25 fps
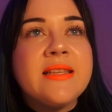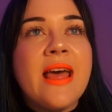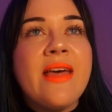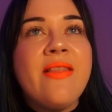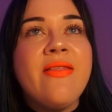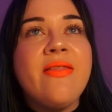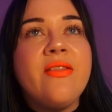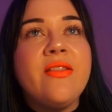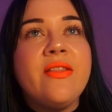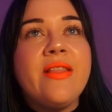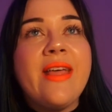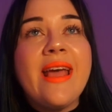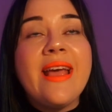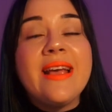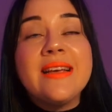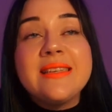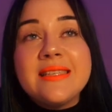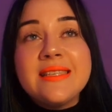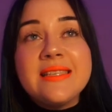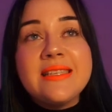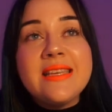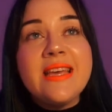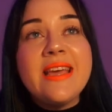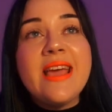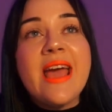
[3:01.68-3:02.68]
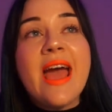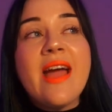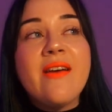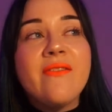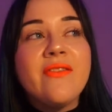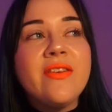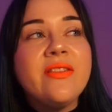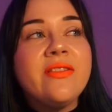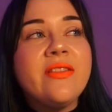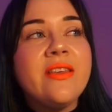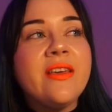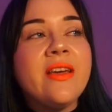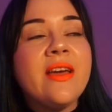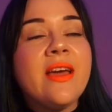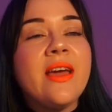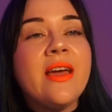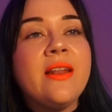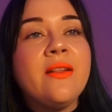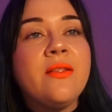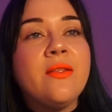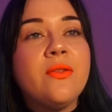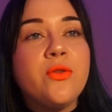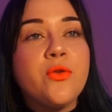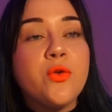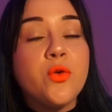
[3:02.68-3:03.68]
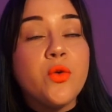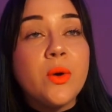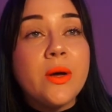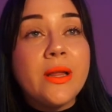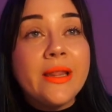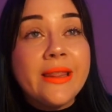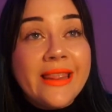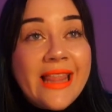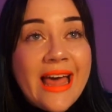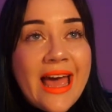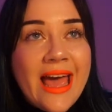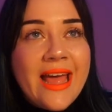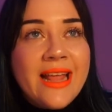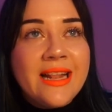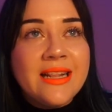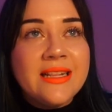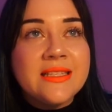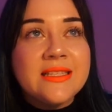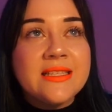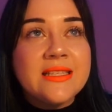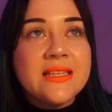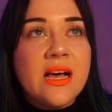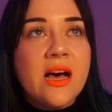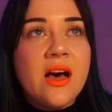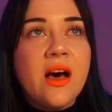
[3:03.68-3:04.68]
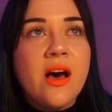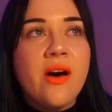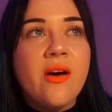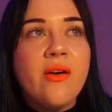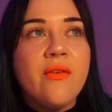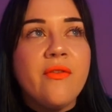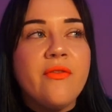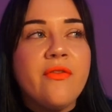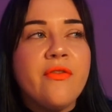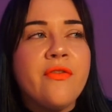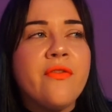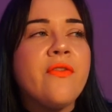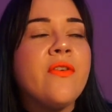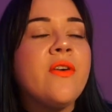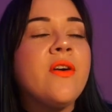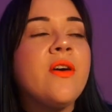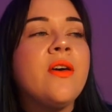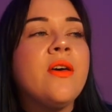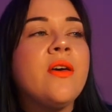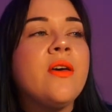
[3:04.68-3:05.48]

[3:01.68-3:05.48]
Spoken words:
and they see everything in through a lens of